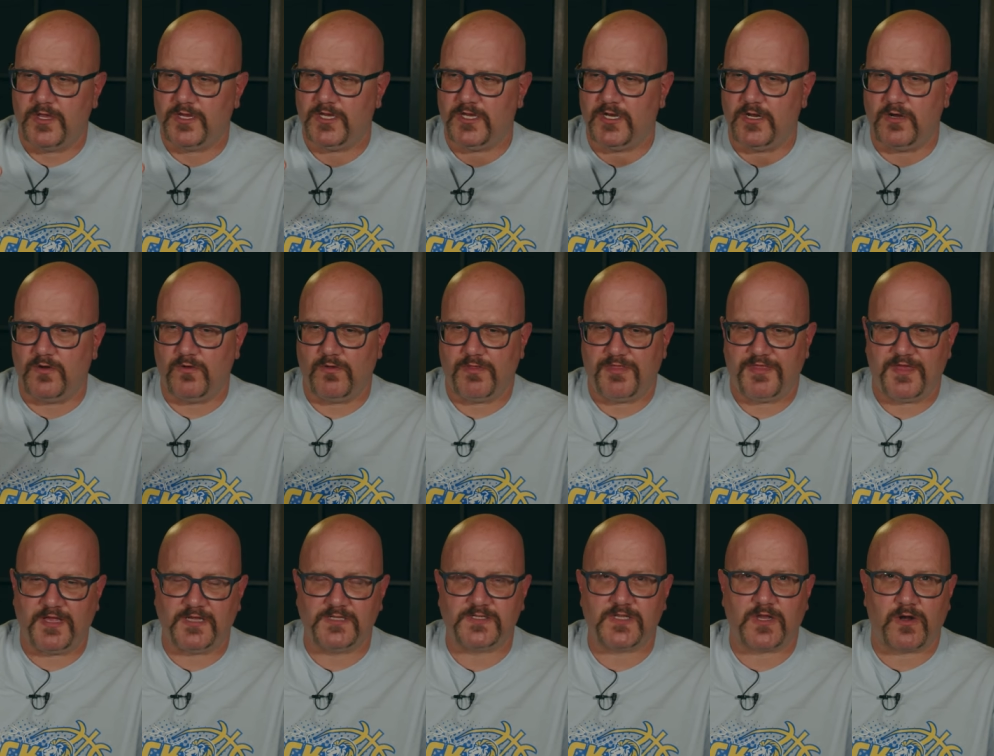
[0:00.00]
you know,
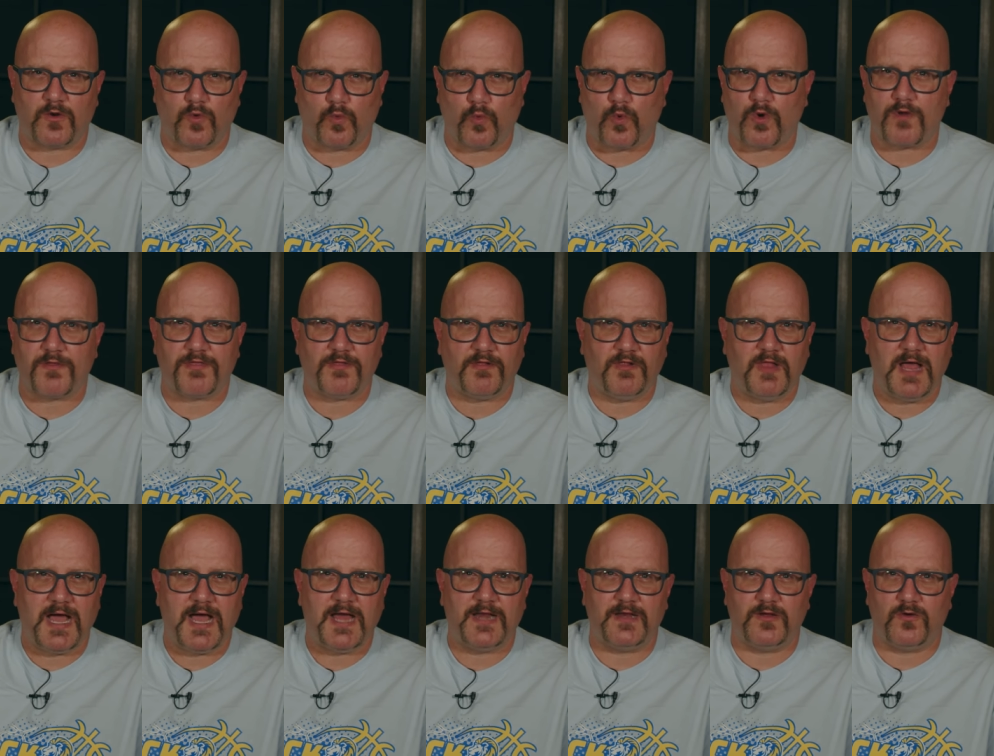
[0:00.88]
things that are worth a
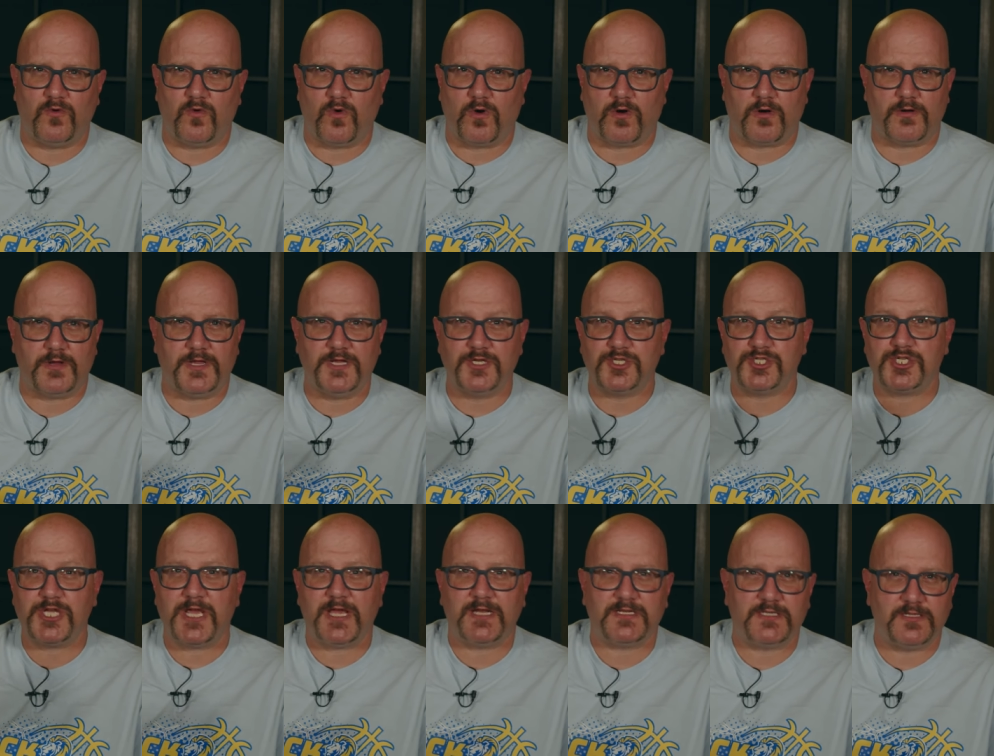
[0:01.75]
lot or
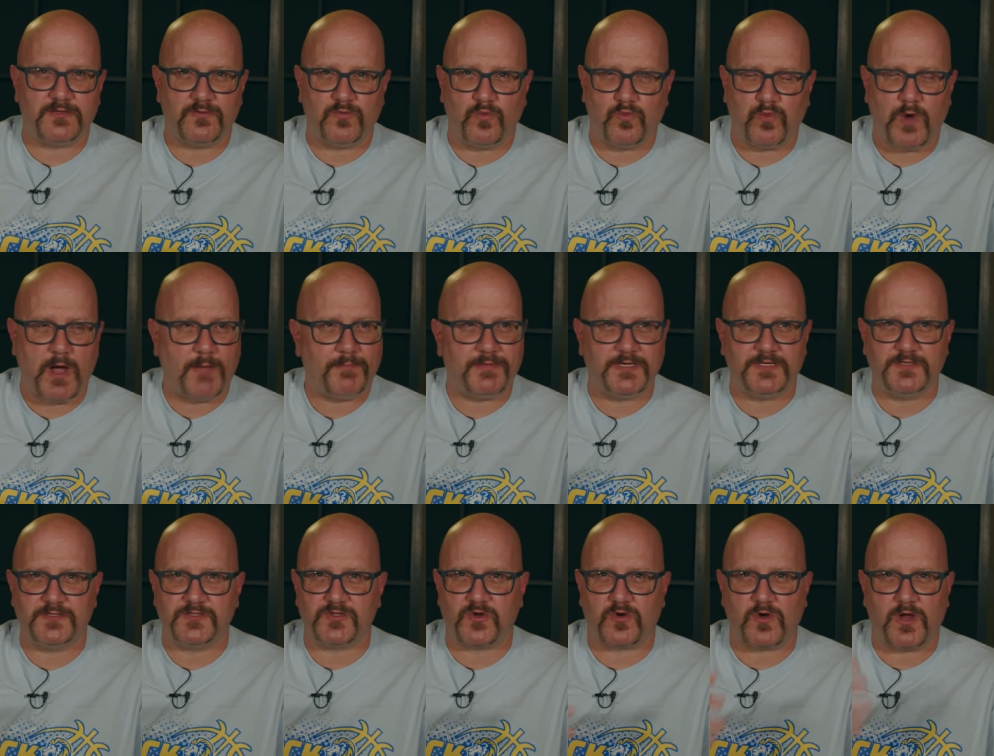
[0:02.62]
enchanted
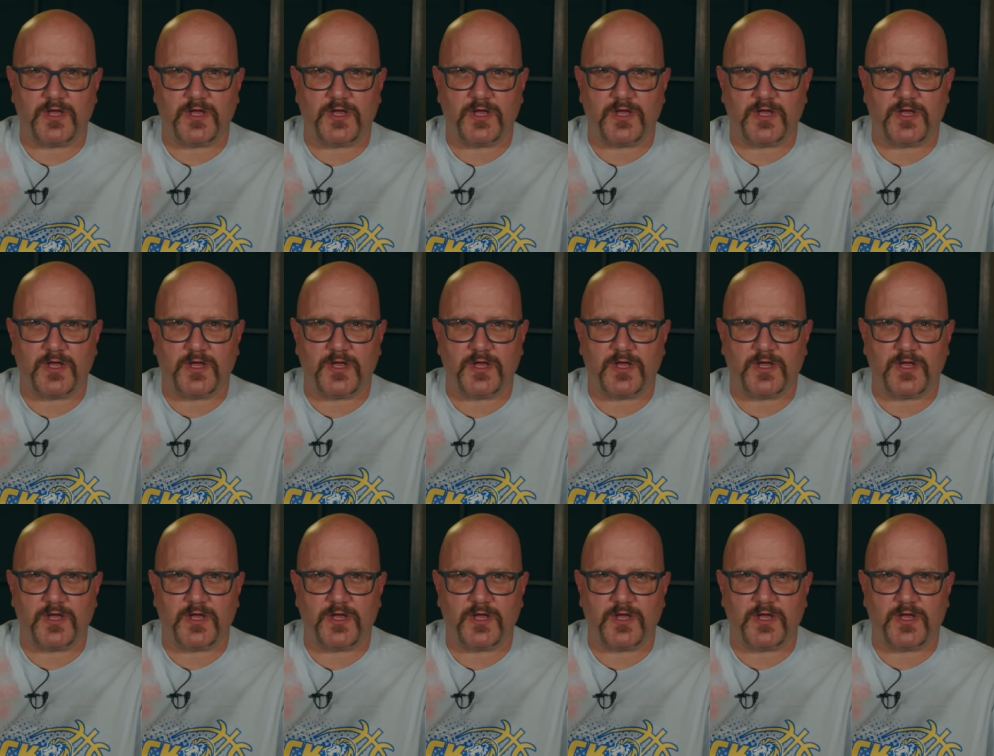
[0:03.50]
weapons or